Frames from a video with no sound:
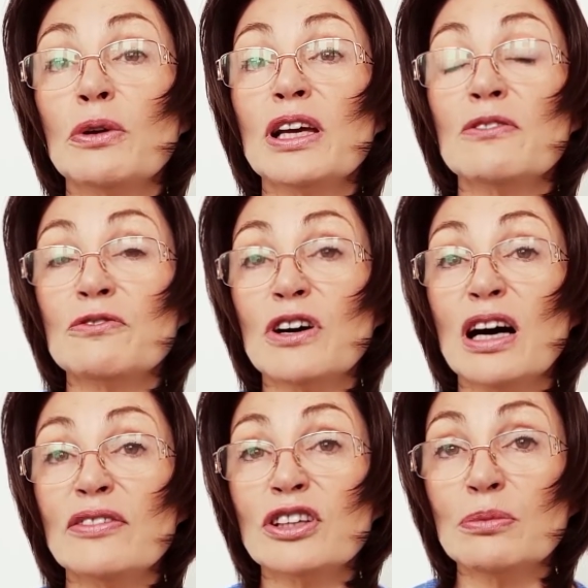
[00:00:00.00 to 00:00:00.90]
5
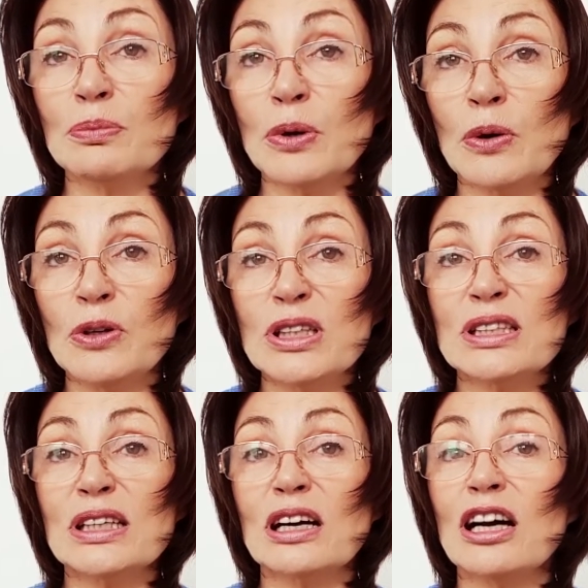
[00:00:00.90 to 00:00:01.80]
components that
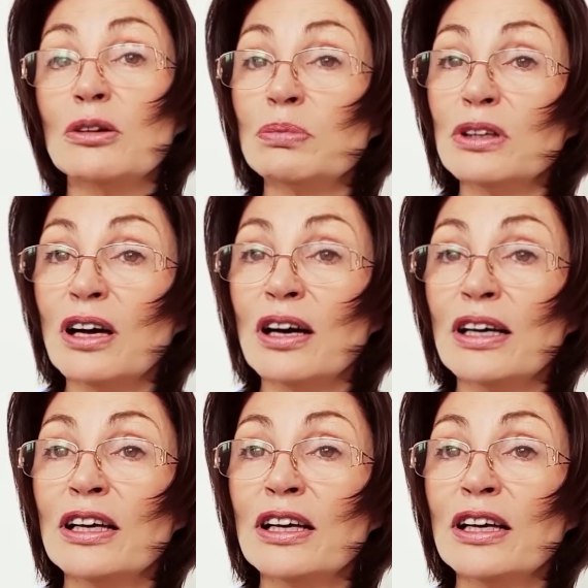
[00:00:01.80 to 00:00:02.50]
I apply